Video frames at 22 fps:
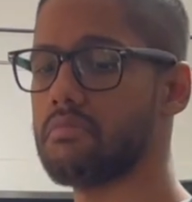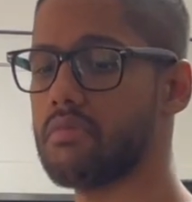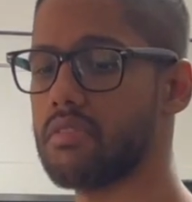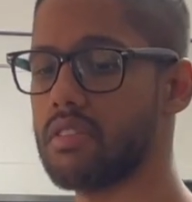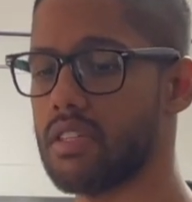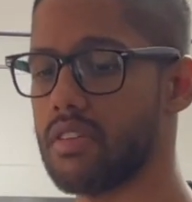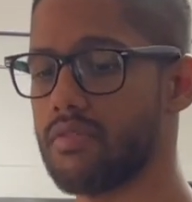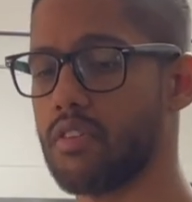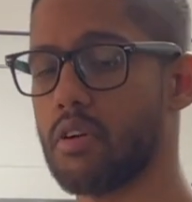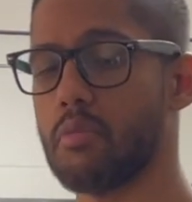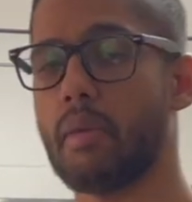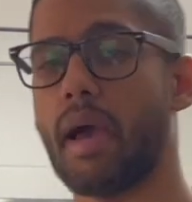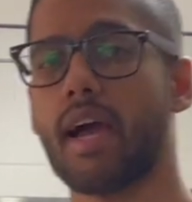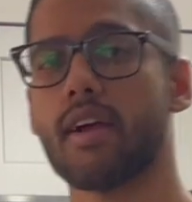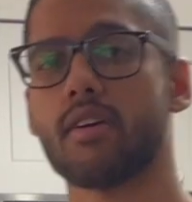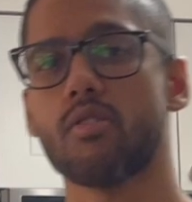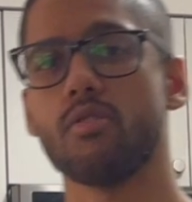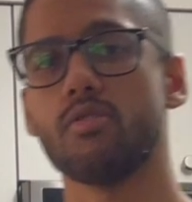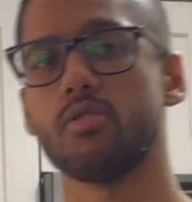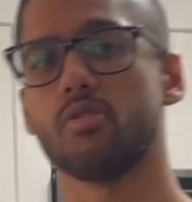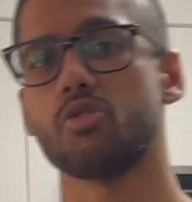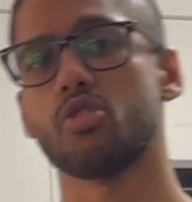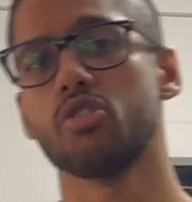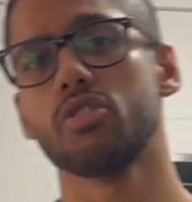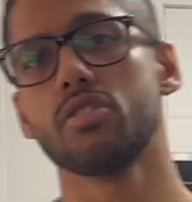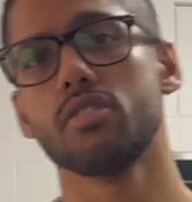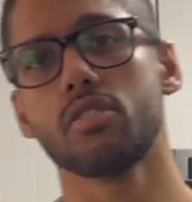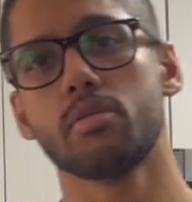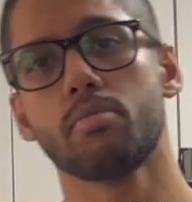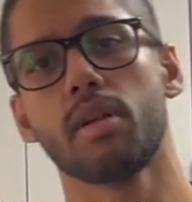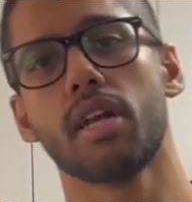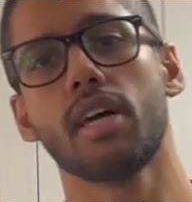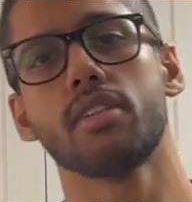different macronutrients,
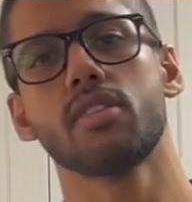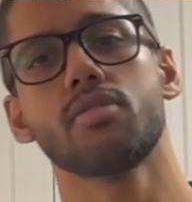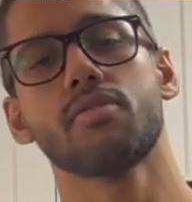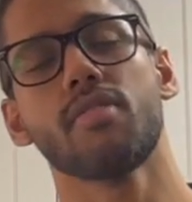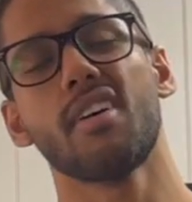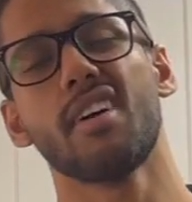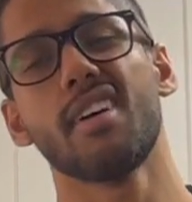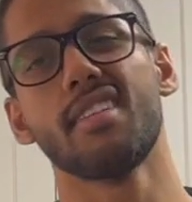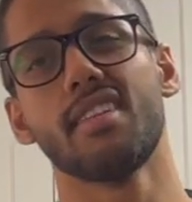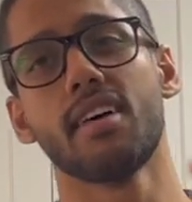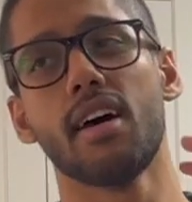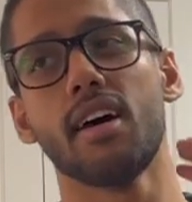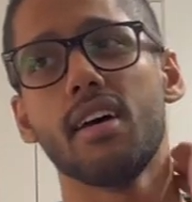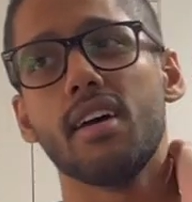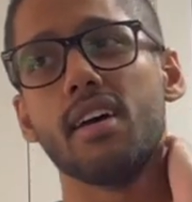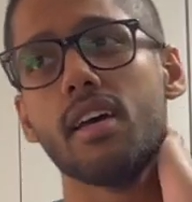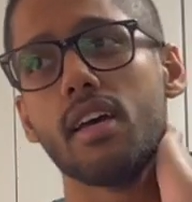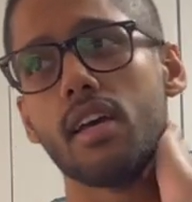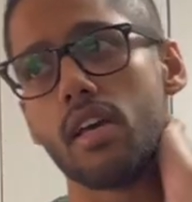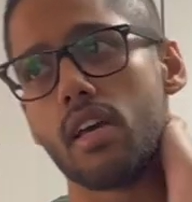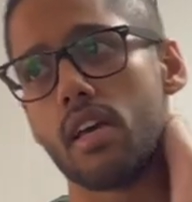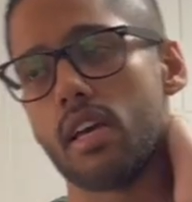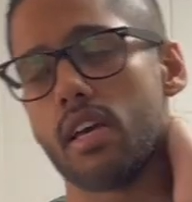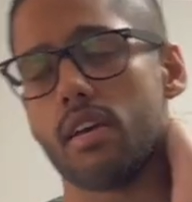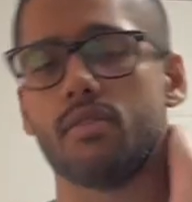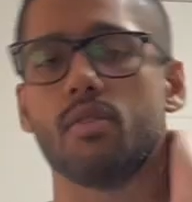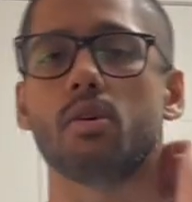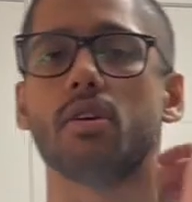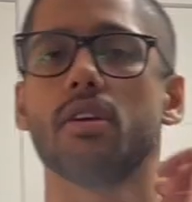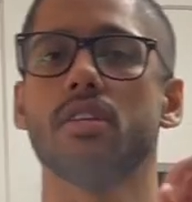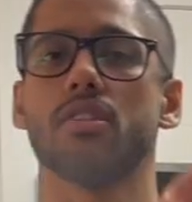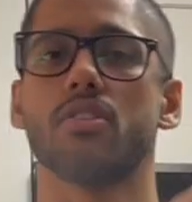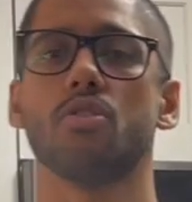but I just find that if you
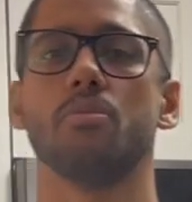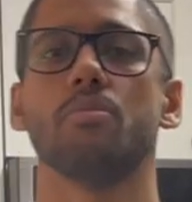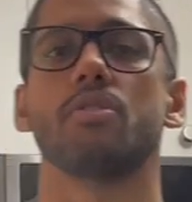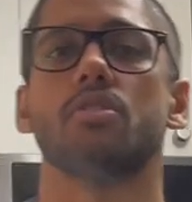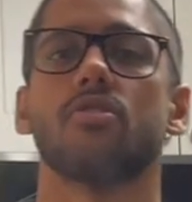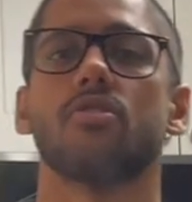eat too much